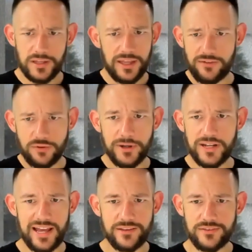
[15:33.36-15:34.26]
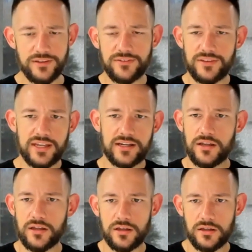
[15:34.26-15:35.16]
everybody has this like
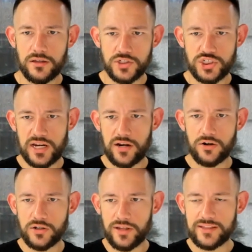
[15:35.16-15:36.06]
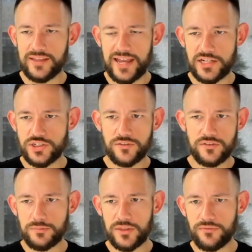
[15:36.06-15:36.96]
shared, like the Agent
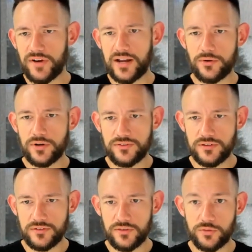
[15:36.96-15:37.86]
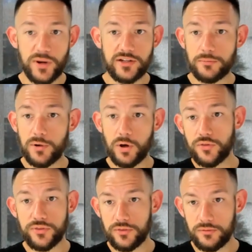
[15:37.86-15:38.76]
Smith virus is a threat to
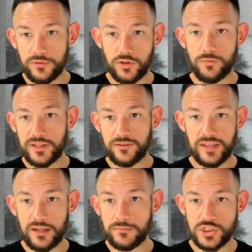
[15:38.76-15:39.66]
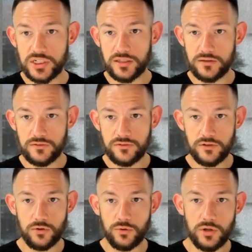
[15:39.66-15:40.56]
both humans and machines.
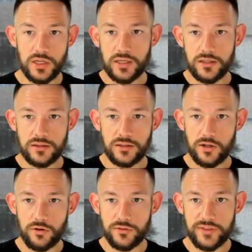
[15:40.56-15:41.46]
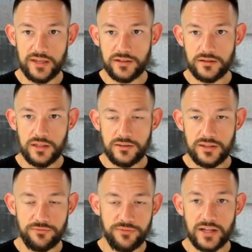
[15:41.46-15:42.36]
So,
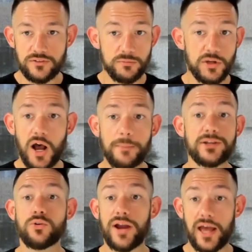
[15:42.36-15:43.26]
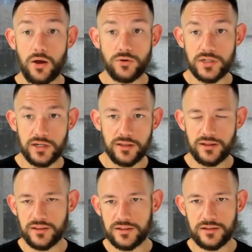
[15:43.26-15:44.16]
they find some common ground. And
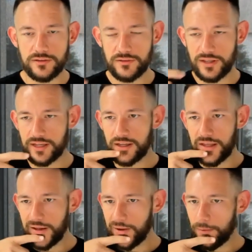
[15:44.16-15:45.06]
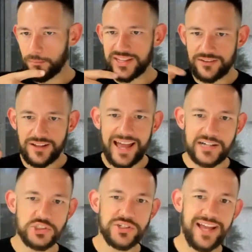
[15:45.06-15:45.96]
I think that like, but that's not
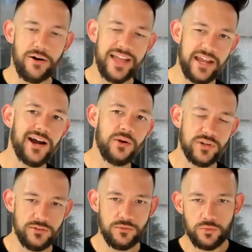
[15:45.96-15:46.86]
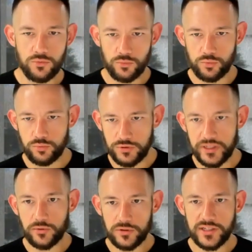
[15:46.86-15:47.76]
actually how AI would
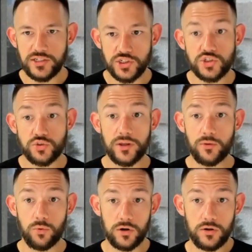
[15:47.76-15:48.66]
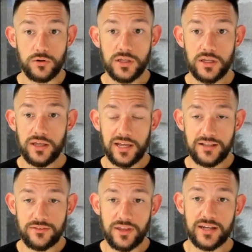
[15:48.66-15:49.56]
literally destroy the world.
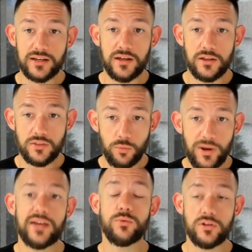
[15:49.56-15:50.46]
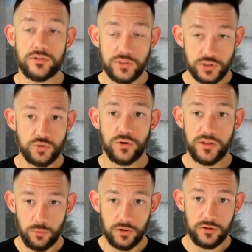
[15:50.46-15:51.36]
It's like the way it will destroy
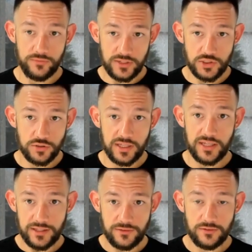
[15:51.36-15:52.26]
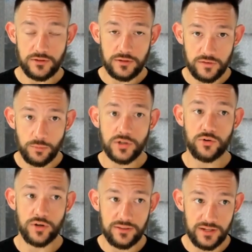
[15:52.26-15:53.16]
the world eventually is someone
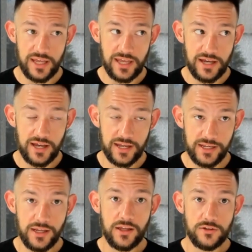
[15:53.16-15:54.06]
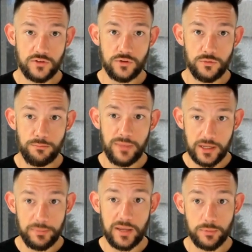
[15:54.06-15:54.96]
creates an AI to
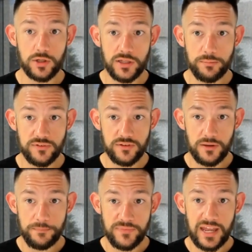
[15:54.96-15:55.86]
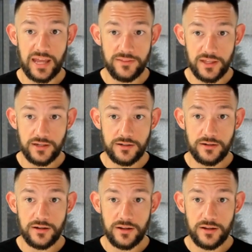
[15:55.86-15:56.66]
make paper clips, and then